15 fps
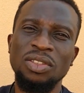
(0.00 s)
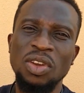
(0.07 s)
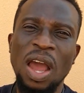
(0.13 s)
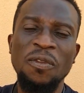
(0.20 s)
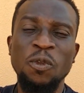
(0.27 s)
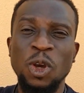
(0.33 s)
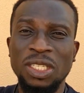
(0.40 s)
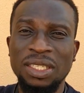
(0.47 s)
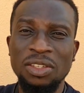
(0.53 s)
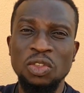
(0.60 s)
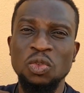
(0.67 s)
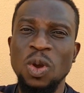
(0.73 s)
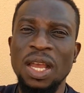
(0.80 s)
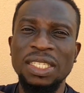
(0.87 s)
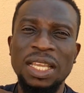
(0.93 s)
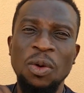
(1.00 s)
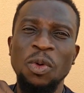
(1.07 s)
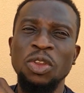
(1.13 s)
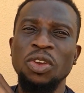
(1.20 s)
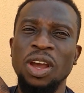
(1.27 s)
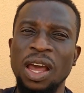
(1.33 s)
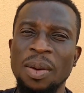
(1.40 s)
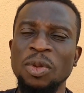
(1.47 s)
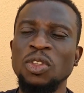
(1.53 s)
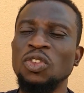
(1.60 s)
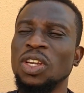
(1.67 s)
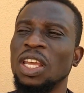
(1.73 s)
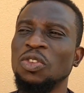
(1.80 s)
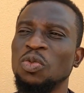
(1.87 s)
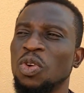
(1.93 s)
You have questions to answer when you are coming
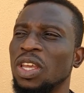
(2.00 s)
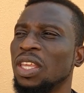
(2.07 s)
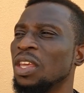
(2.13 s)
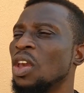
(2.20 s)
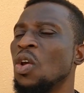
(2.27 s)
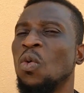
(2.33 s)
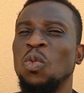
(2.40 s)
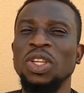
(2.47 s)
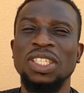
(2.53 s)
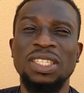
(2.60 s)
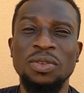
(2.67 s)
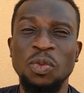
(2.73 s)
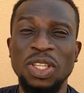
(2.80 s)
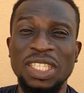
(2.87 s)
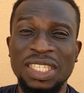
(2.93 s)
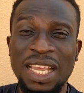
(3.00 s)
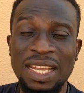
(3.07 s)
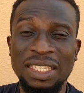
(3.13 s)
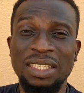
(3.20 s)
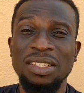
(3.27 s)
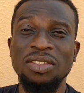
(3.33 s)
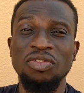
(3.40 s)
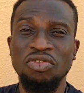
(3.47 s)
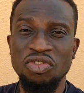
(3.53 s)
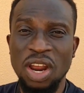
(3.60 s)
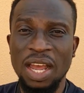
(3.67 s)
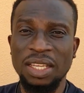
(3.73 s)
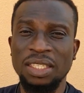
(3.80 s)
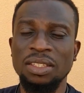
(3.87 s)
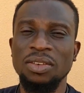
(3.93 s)
to the UAE with such
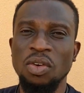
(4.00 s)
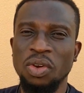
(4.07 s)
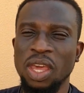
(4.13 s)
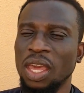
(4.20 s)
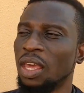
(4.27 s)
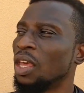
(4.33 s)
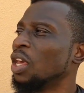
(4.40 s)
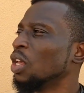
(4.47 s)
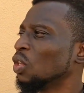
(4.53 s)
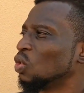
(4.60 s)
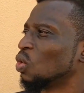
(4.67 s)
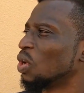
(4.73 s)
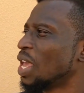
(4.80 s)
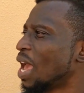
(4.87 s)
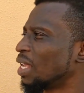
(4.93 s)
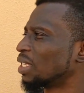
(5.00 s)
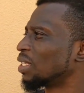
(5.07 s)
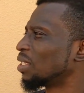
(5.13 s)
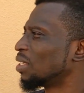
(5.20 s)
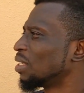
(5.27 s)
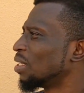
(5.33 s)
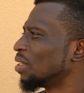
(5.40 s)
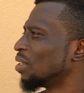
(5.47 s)
drugs. Okay, so yes,